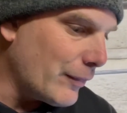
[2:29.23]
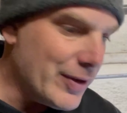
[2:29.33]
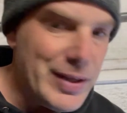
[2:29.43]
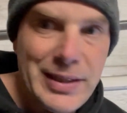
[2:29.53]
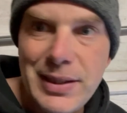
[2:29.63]

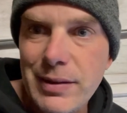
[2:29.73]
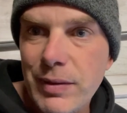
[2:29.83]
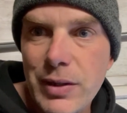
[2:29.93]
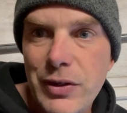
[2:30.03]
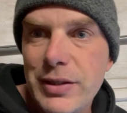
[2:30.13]
They're decent.
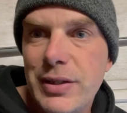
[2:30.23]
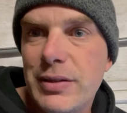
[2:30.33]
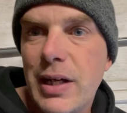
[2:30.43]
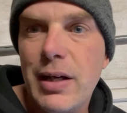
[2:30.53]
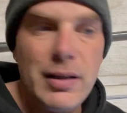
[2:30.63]
They're a
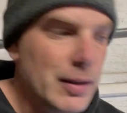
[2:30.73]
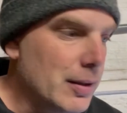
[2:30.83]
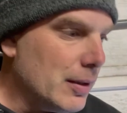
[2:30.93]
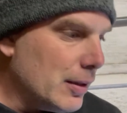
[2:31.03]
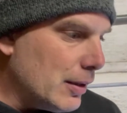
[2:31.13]
decent tire.
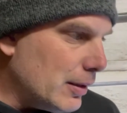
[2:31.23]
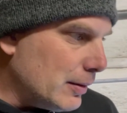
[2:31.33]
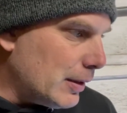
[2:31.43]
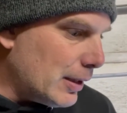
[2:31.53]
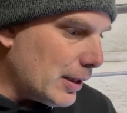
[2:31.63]

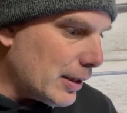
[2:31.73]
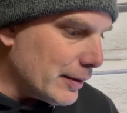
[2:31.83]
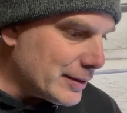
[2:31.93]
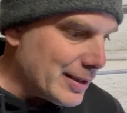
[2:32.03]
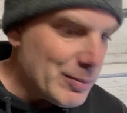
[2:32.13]

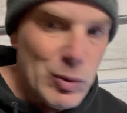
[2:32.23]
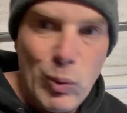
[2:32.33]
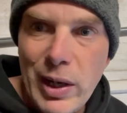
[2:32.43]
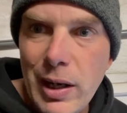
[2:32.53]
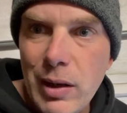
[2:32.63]
They seem to
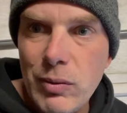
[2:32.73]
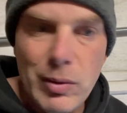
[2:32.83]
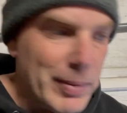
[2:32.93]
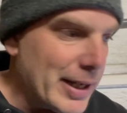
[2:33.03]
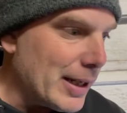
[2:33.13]
wear out real
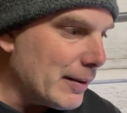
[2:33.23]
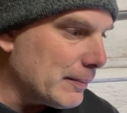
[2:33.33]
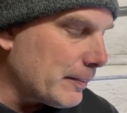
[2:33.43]
bad.